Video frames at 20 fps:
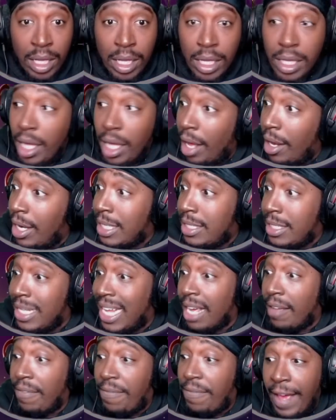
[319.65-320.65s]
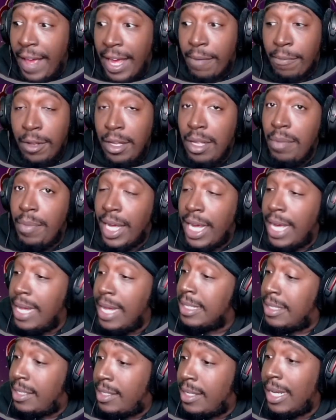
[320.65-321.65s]
Yo, this nigga Vic really been
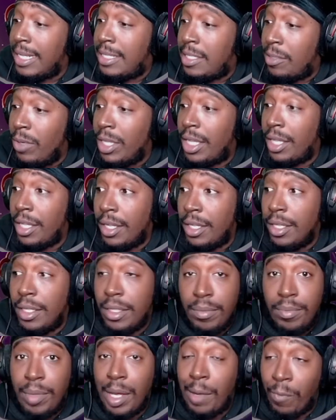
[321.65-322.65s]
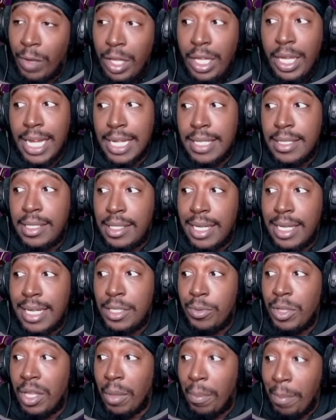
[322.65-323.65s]
getting sus with the
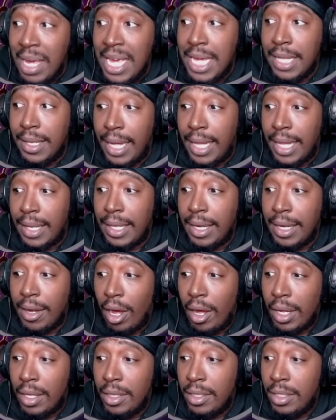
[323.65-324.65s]
meat lately, dog.